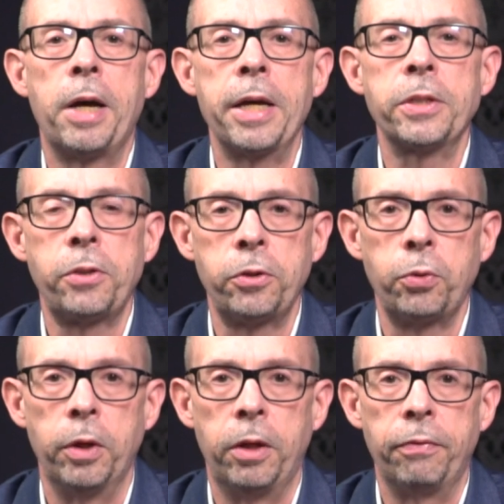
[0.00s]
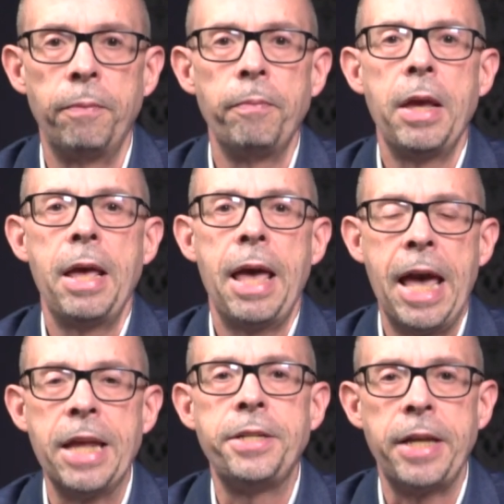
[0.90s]
Pius XII,
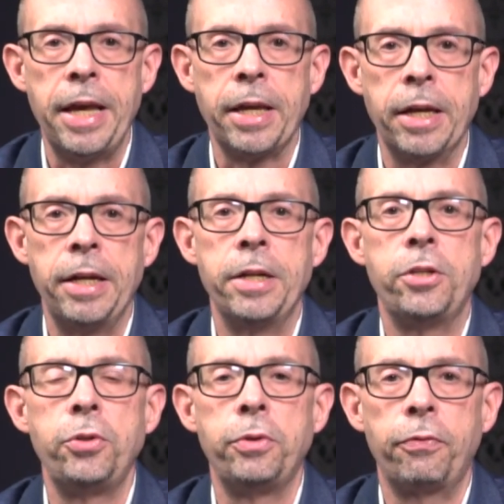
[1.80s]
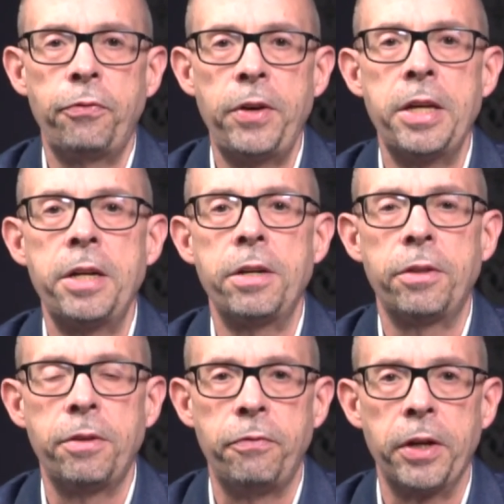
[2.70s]
had taken to defend
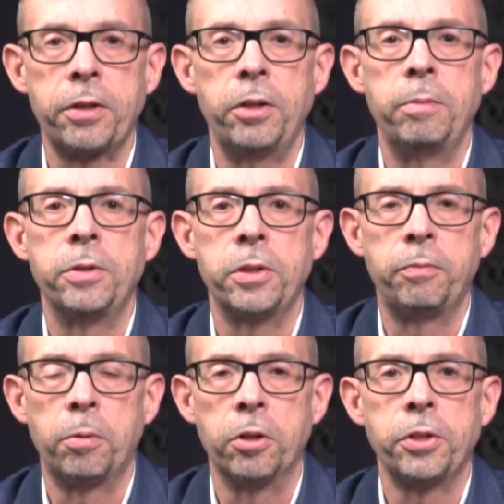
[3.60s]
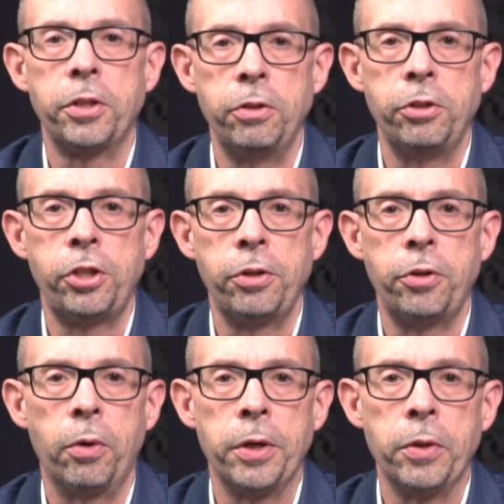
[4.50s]
the victims of persecution
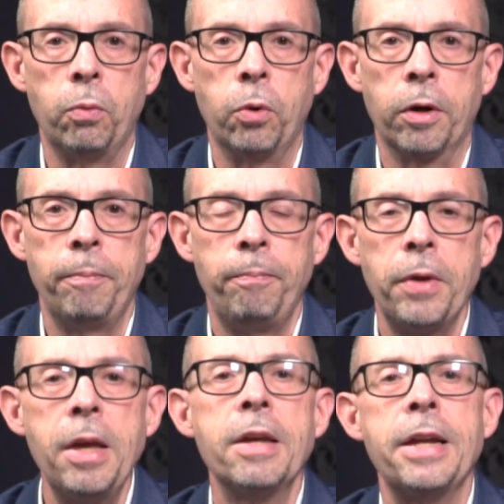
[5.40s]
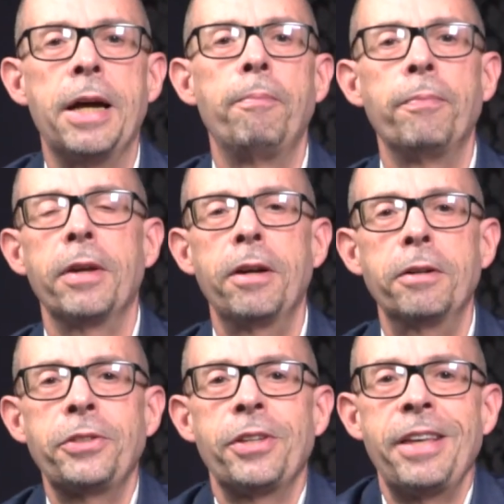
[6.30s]
during the war. Now,
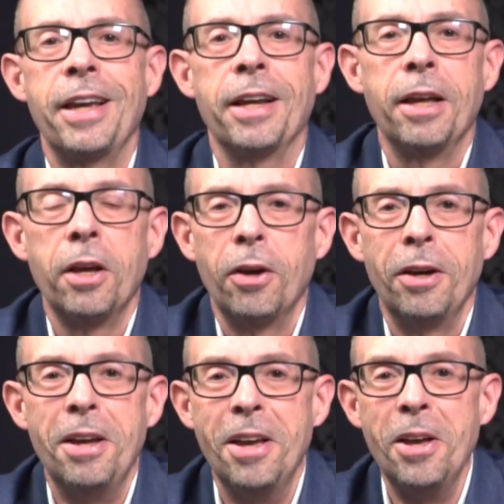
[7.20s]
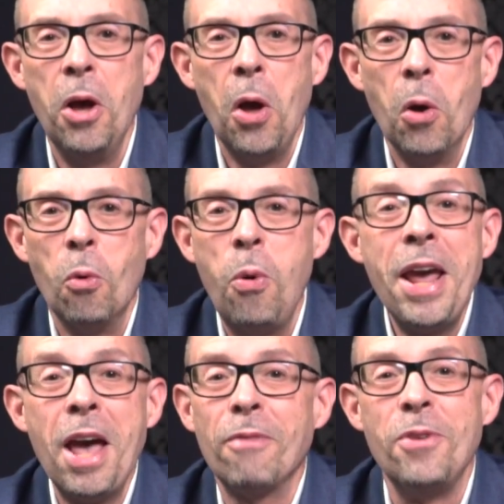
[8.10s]
here's the thing.
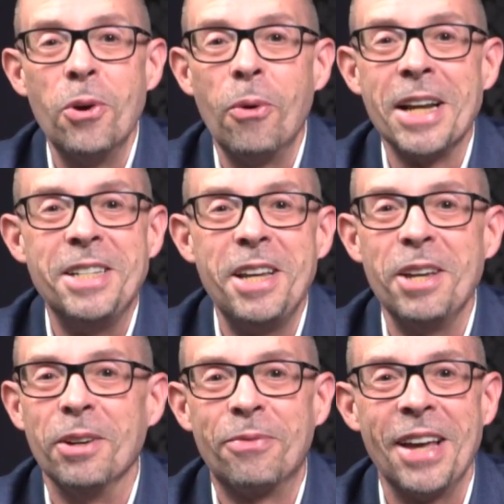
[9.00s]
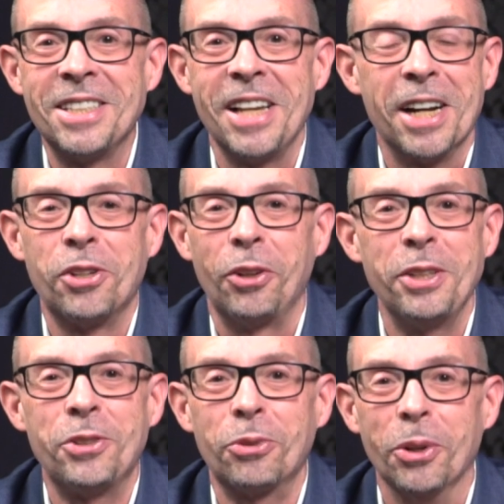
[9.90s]
We have no idea if that's
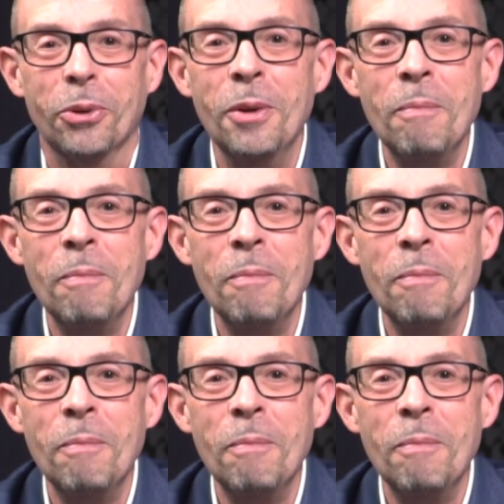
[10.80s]
actually true.